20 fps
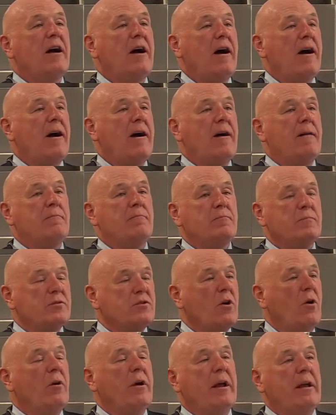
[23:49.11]
Um,
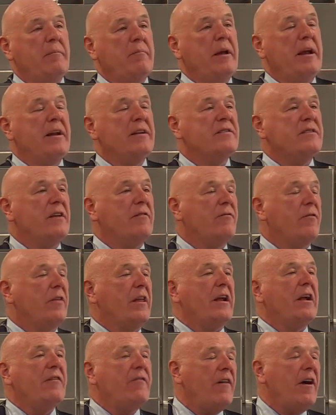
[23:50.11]
so it means that for
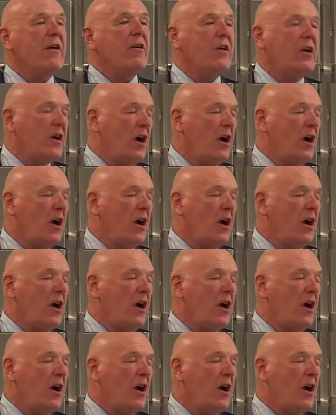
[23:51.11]
the fire